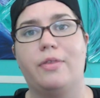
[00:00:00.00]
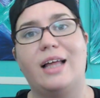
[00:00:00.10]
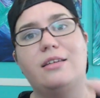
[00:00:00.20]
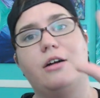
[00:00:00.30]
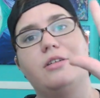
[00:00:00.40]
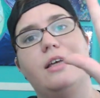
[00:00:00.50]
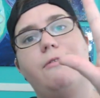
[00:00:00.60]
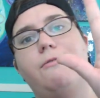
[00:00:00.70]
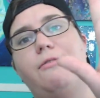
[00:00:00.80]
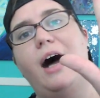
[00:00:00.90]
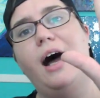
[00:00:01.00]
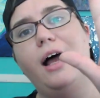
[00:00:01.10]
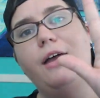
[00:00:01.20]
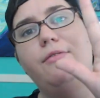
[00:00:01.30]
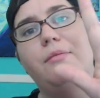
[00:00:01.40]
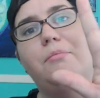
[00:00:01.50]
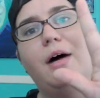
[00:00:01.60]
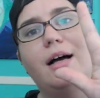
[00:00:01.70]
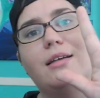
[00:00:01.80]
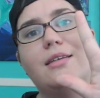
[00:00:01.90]
That starts at
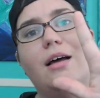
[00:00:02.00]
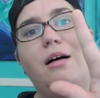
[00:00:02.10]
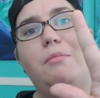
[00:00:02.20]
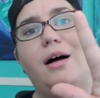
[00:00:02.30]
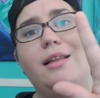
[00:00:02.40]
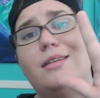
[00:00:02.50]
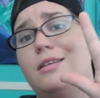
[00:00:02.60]
$5 a month,